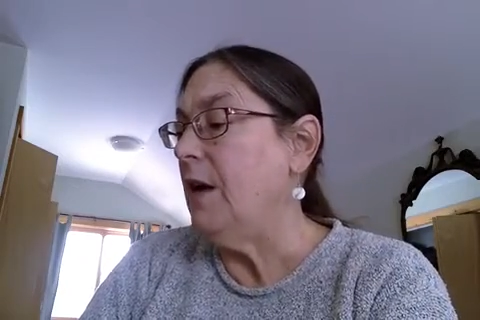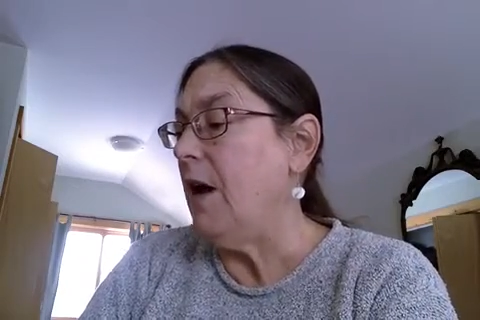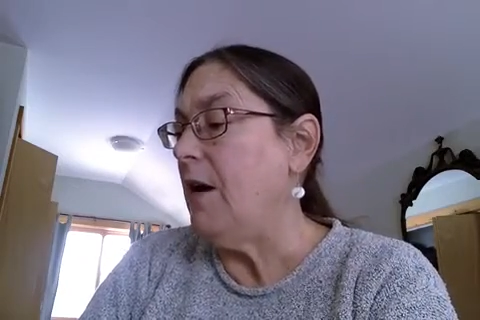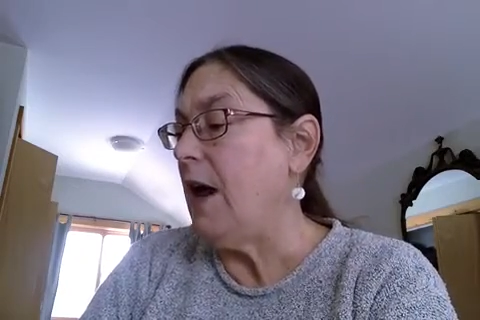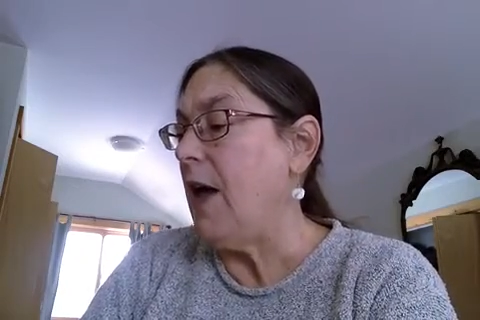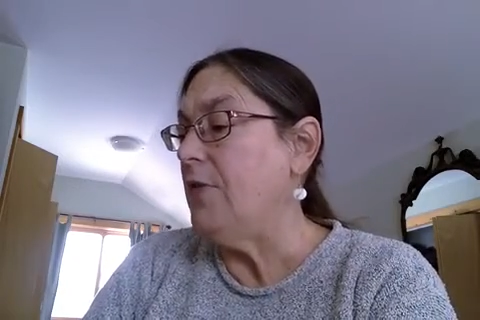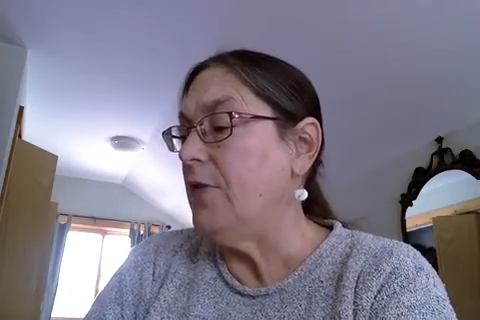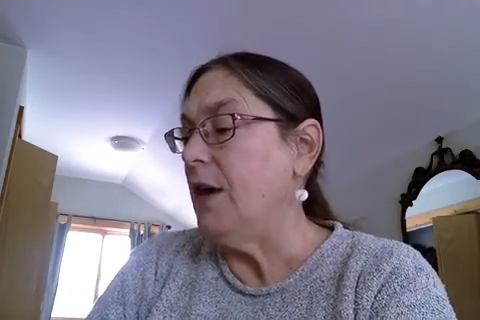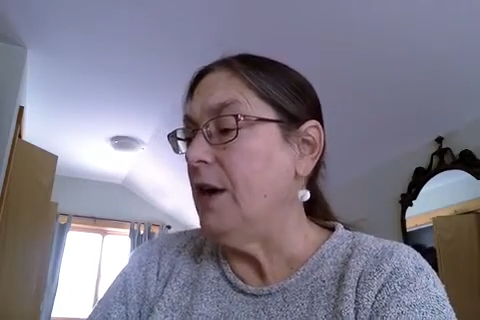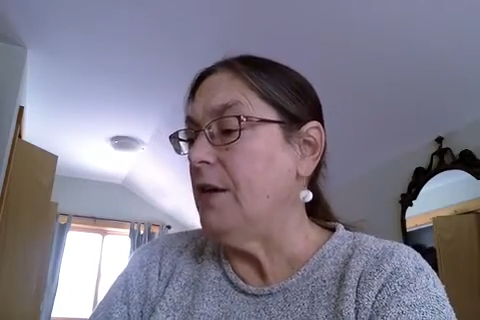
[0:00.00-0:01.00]
are at
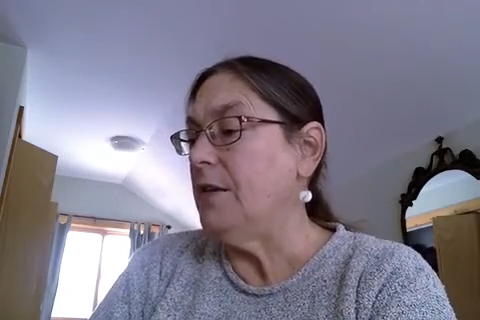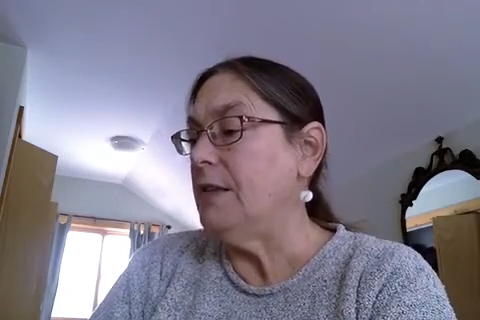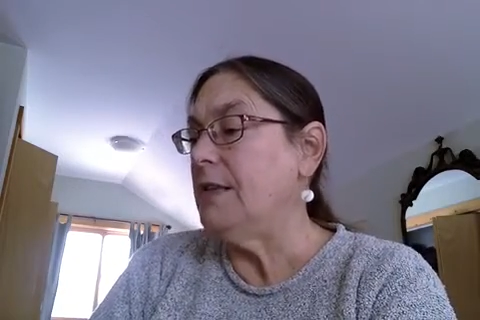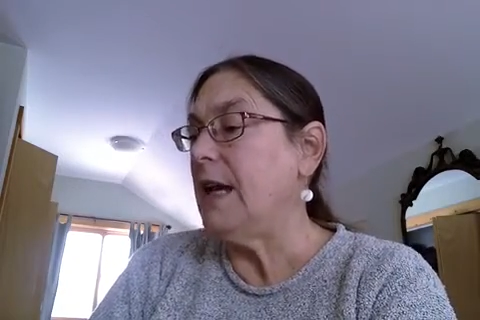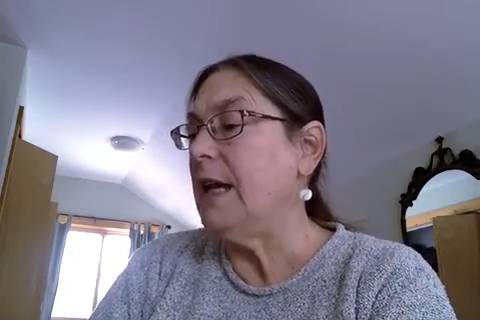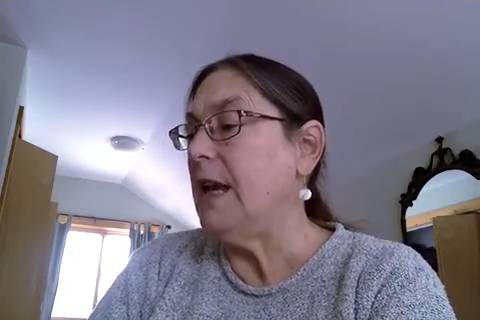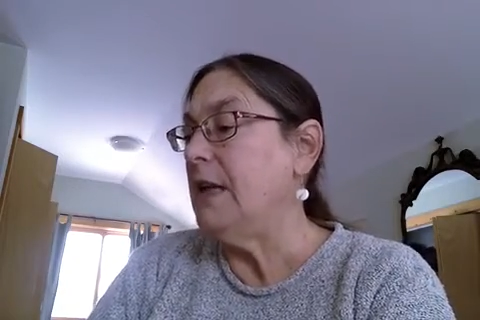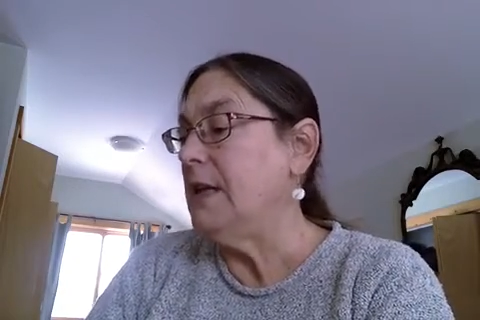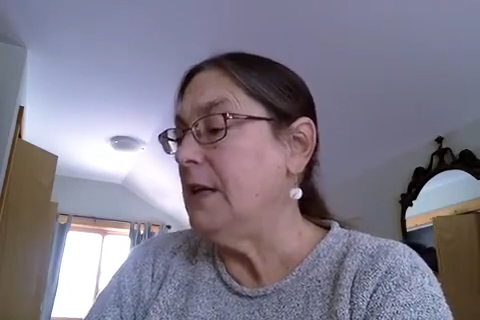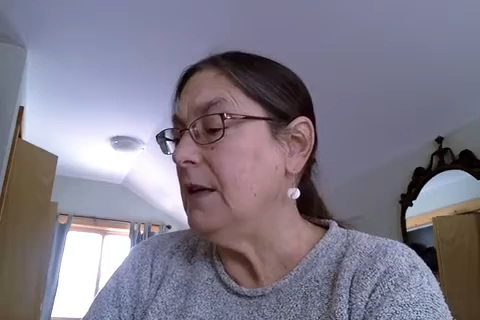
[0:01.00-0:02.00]
the second
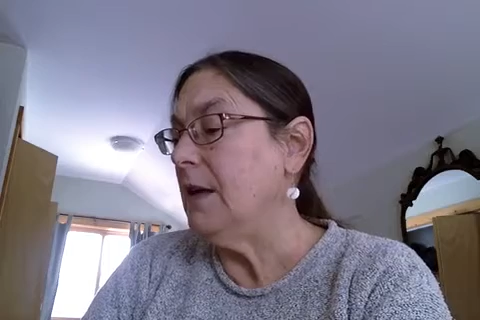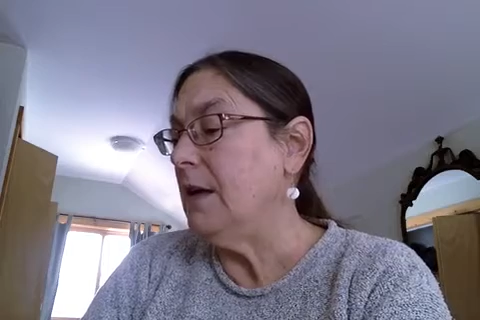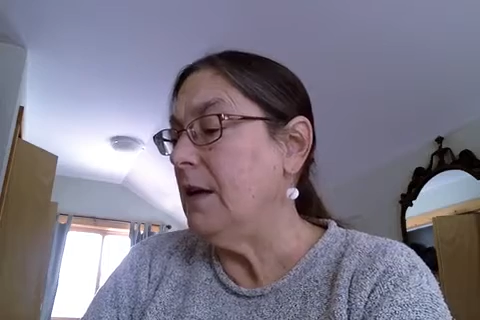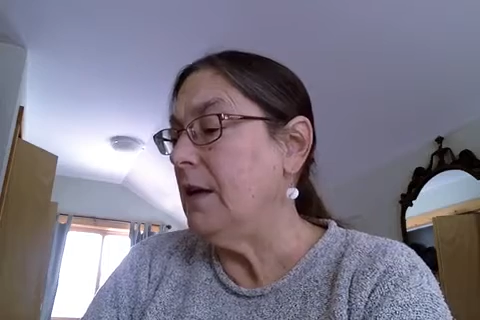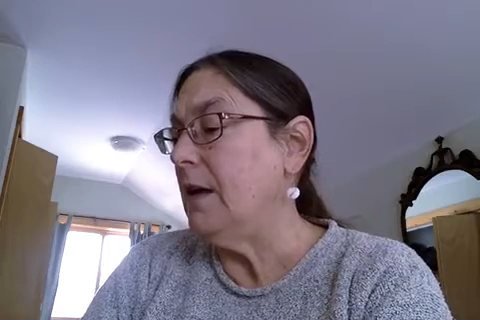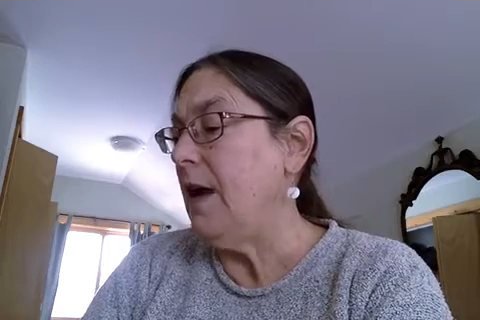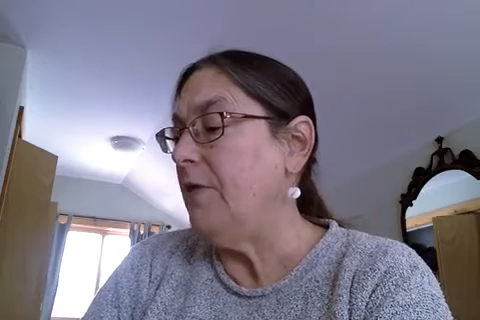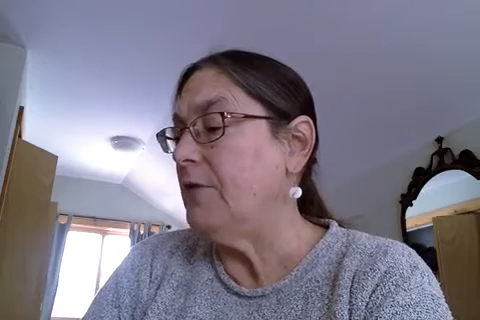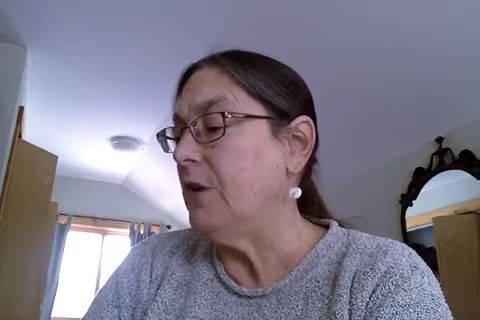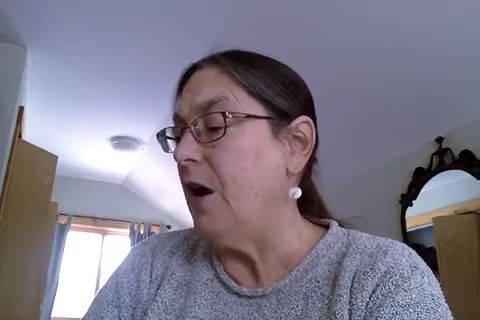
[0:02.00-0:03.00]
ending
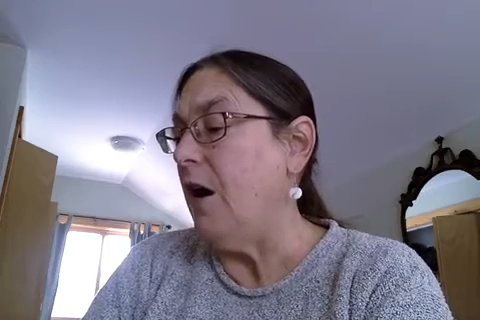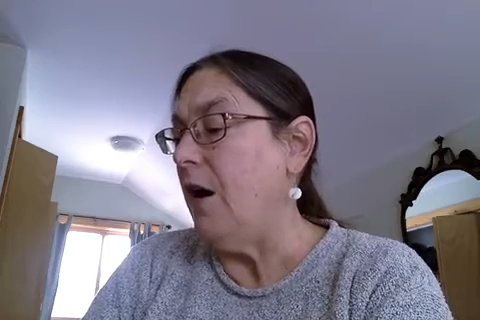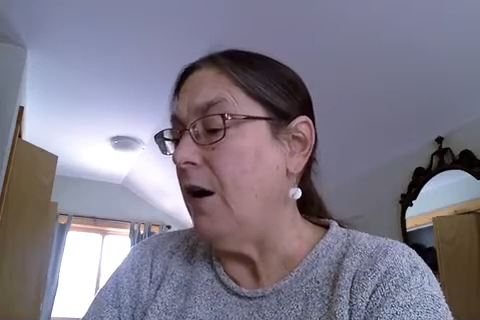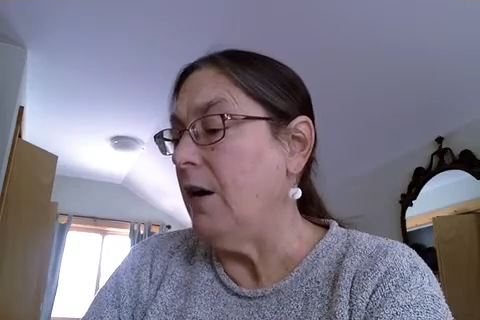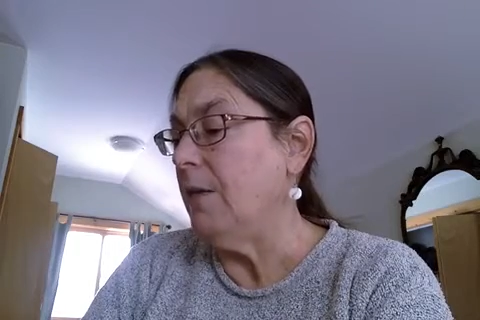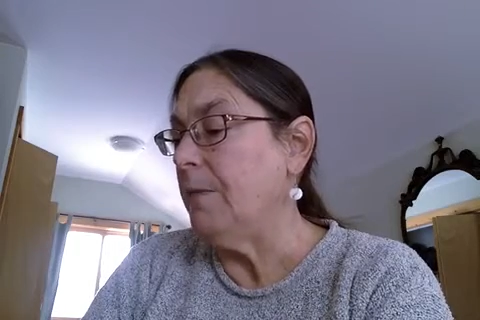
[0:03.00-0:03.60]
after R,